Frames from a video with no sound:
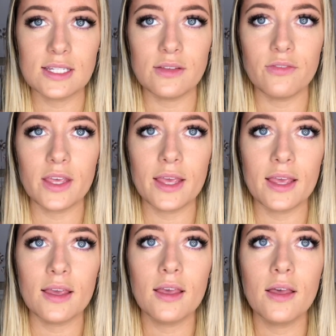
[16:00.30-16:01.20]

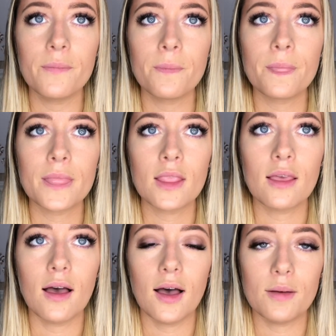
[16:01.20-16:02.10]
TV,
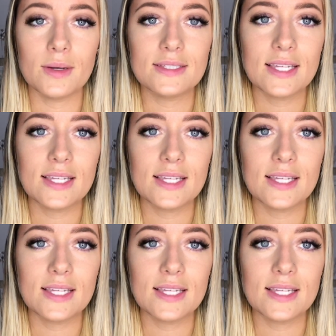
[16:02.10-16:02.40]
a